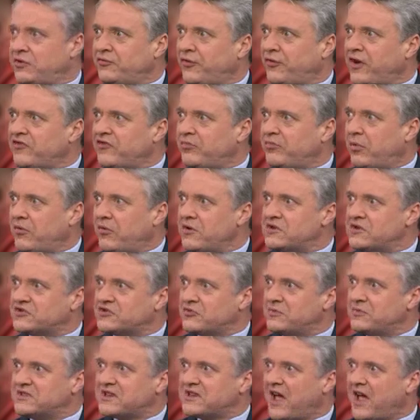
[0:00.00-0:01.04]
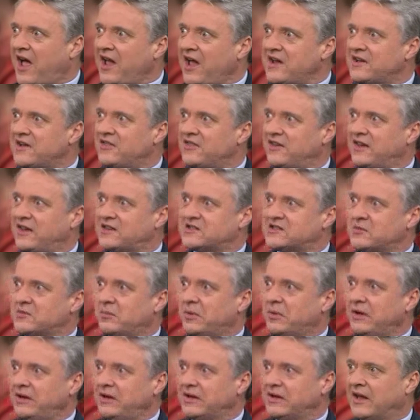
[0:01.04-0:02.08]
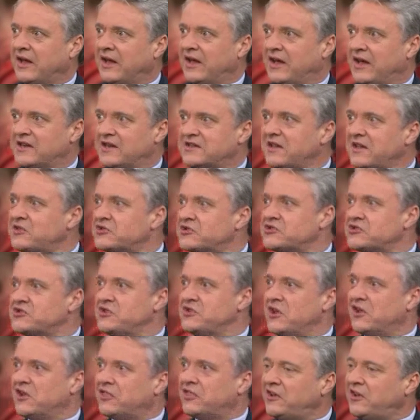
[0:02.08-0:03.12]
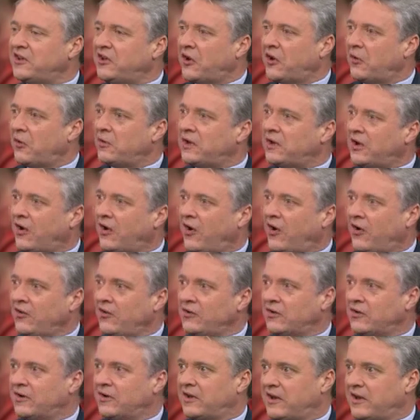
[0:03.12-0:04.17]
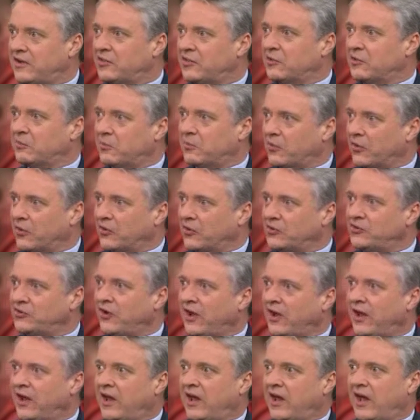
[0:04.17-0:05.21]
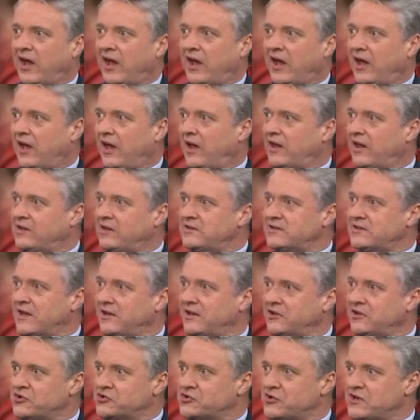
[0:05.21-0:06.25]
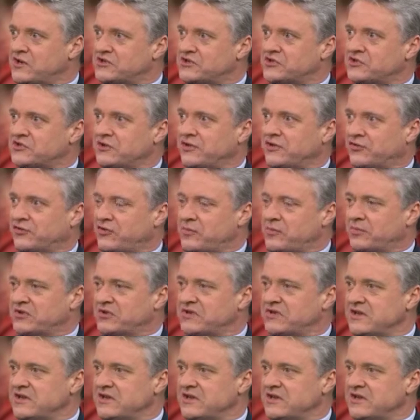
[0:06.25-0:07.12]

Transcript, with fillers: 35 points from its high in the S&P. It's like there's nothing going on in the world, uh, and 10-year treasuries at 3%.